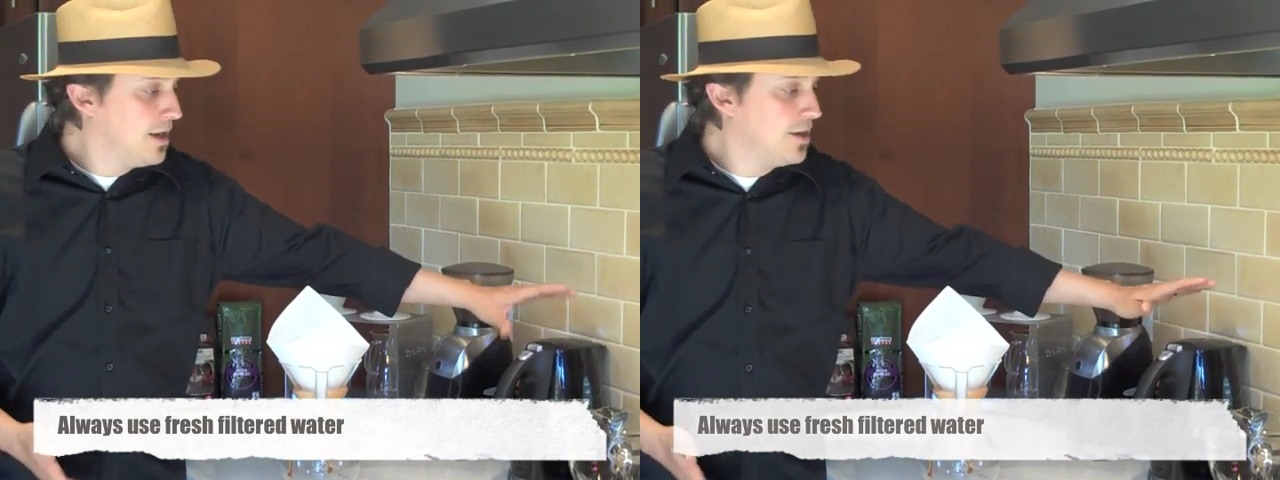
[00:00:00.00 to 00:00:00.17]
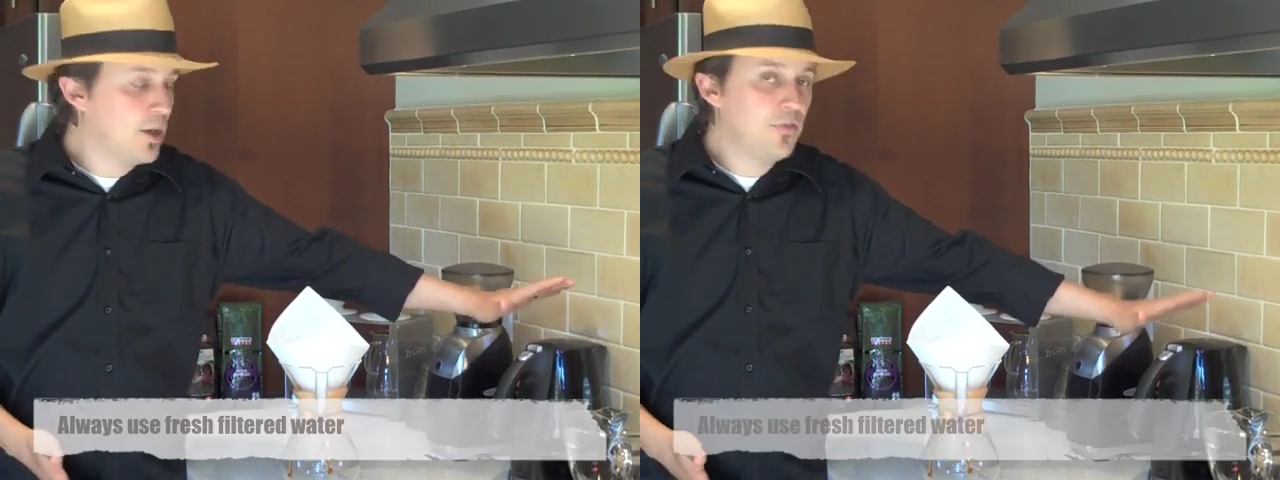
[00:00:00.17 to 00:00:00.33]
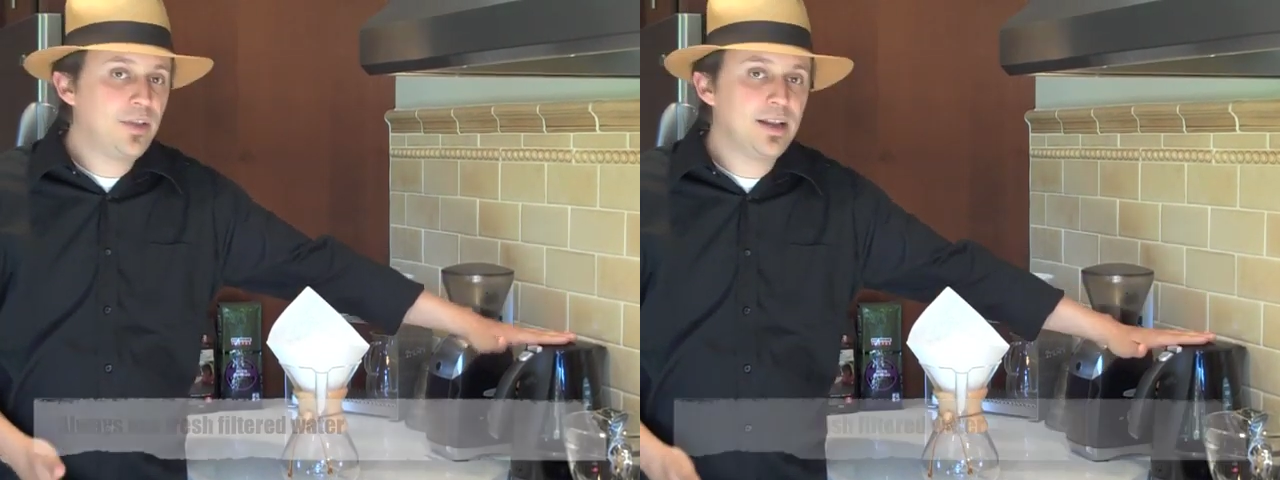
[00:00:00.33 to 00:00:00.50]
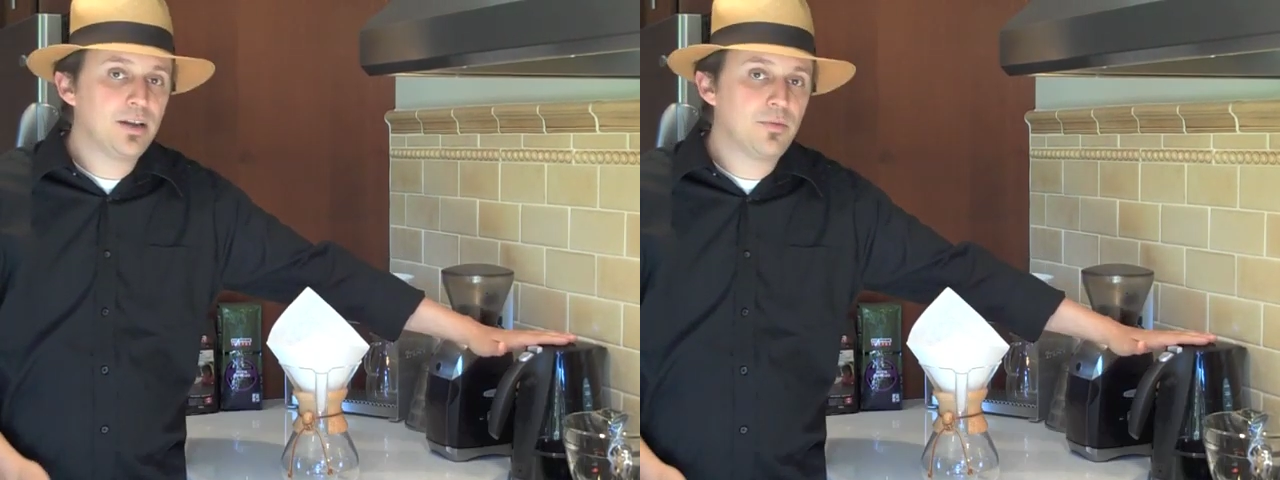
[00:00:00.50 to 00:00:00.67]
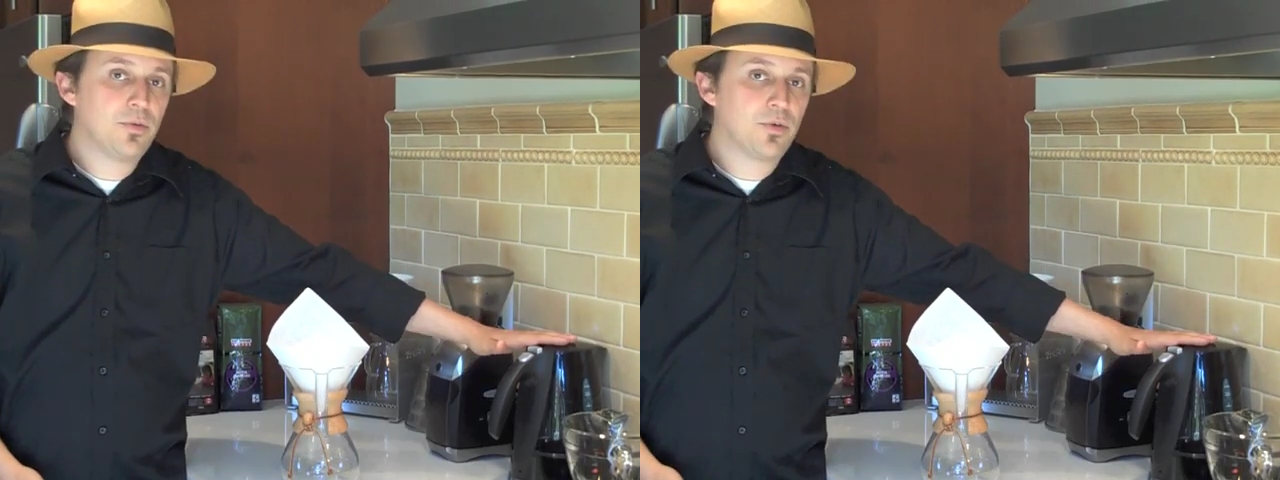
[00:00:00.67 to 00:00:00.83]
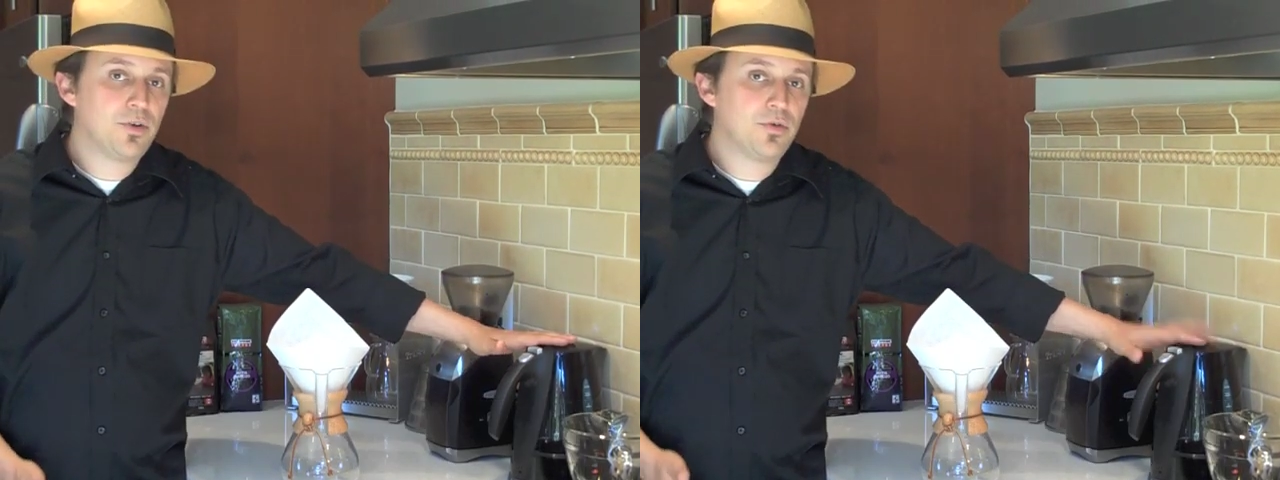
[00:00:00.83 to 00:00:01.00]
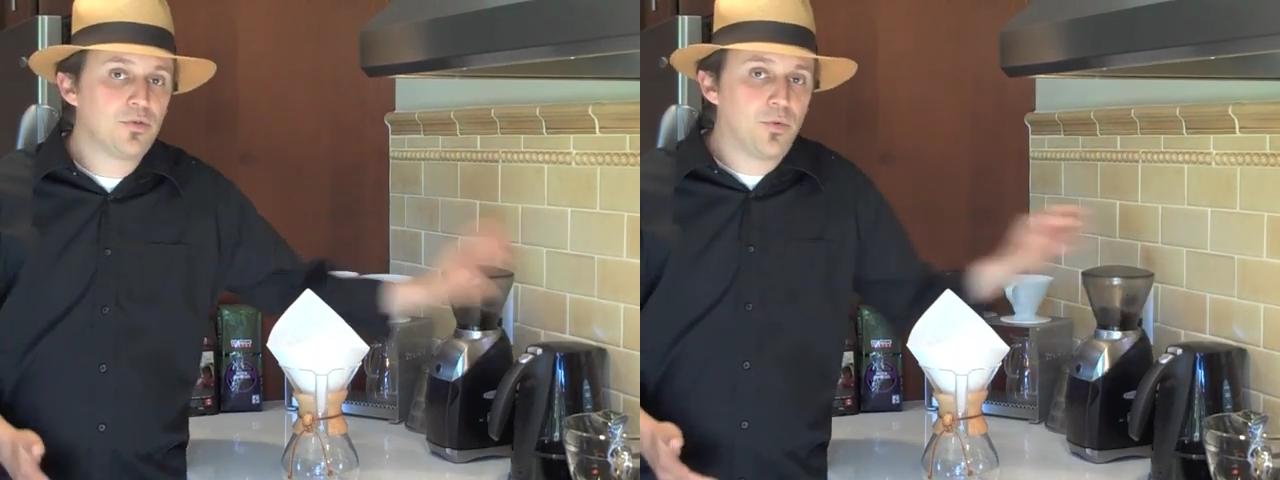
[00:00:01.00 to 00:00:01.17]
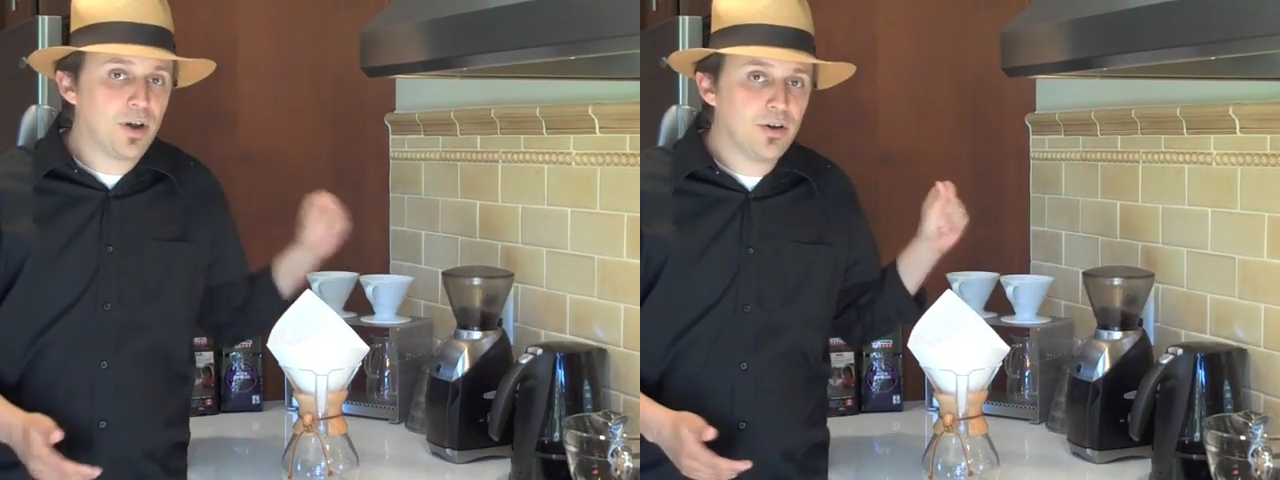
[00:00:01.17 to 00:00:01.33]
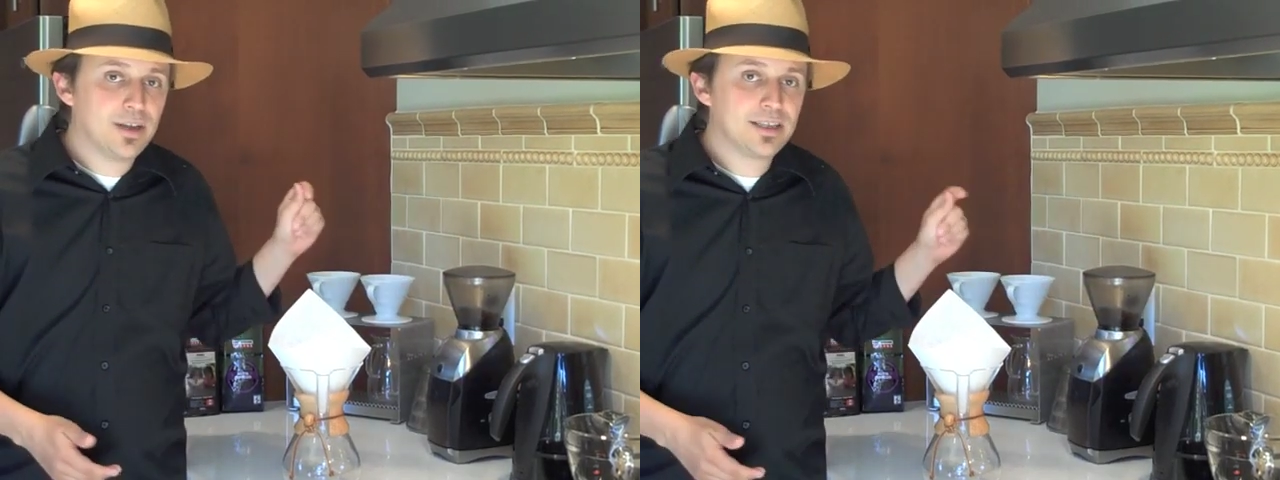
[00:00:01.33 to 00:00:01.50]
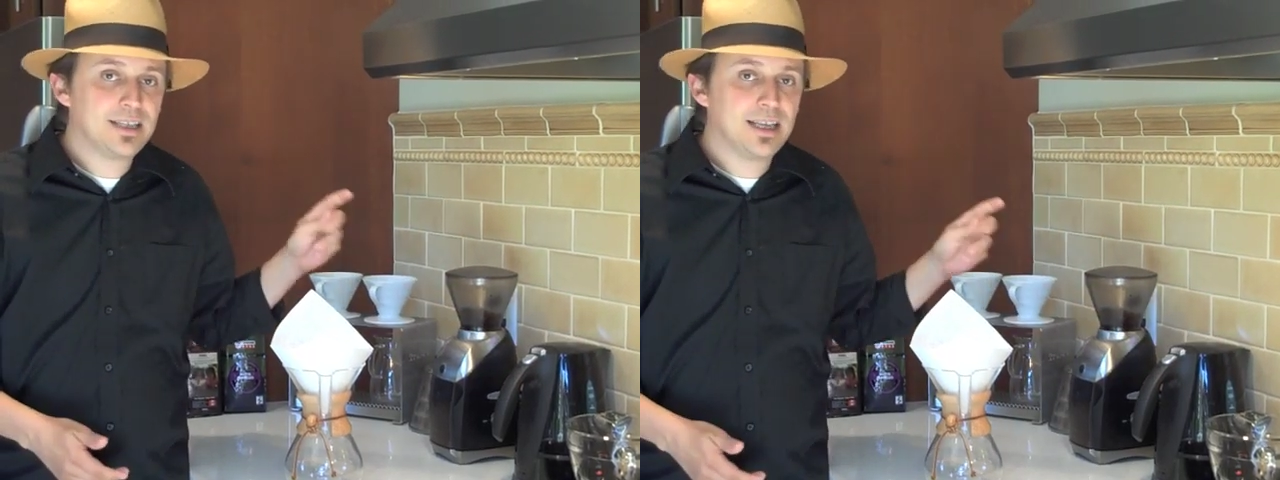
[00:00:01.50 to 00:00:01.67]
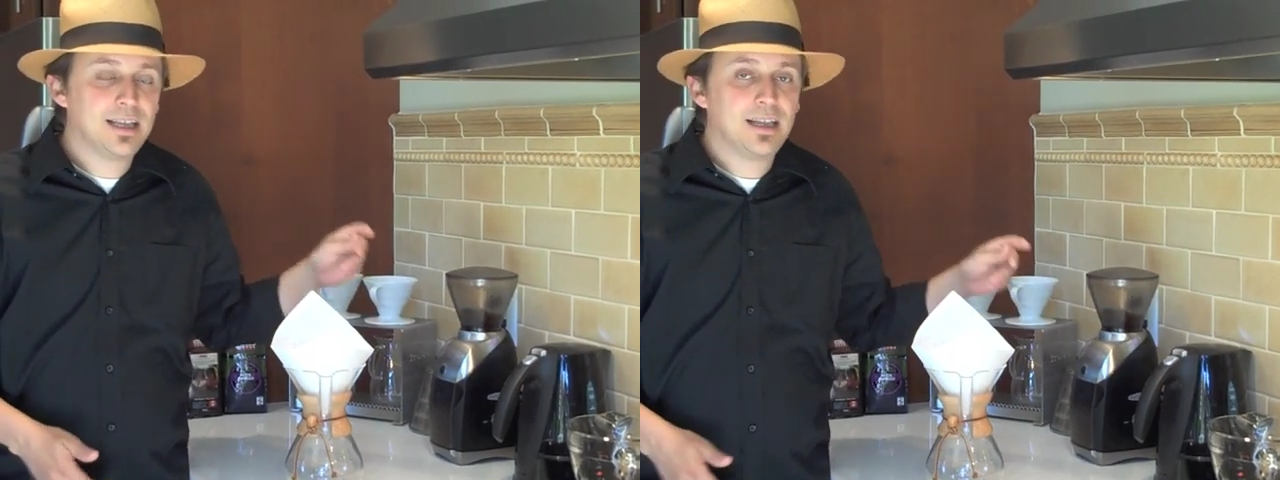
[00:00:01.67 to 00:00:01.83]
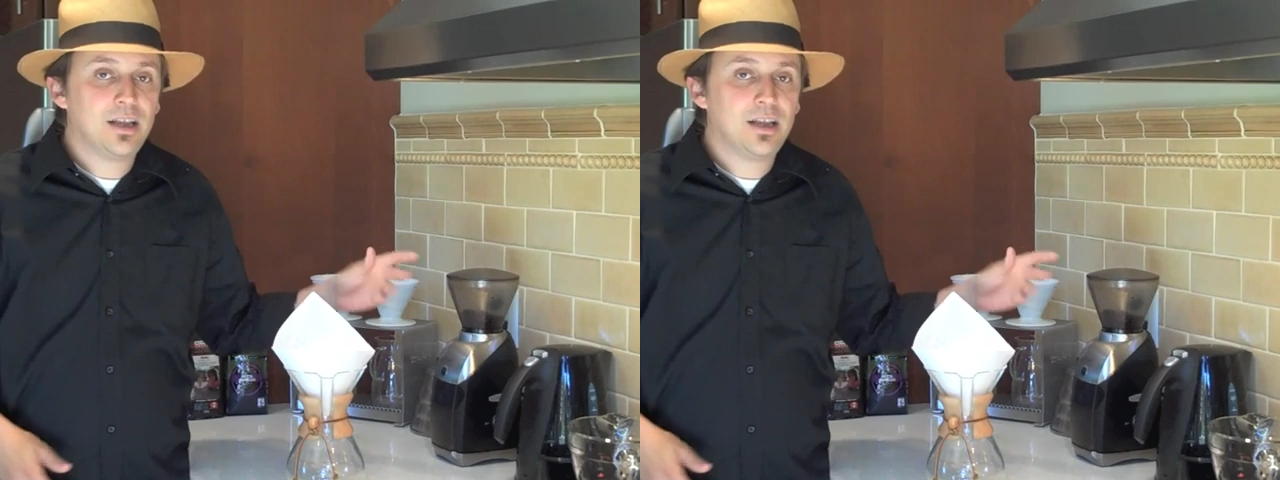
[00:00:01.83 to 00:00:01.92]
Another thing that we want to do with water is